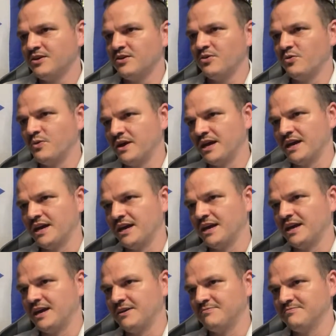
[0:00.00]

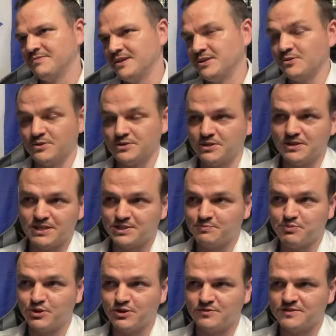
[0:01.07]
where it also
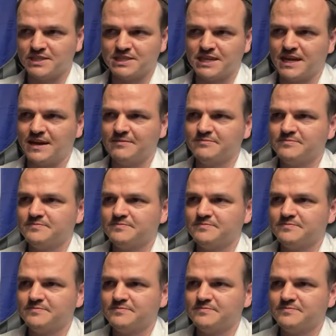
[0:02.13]
disproves Islam.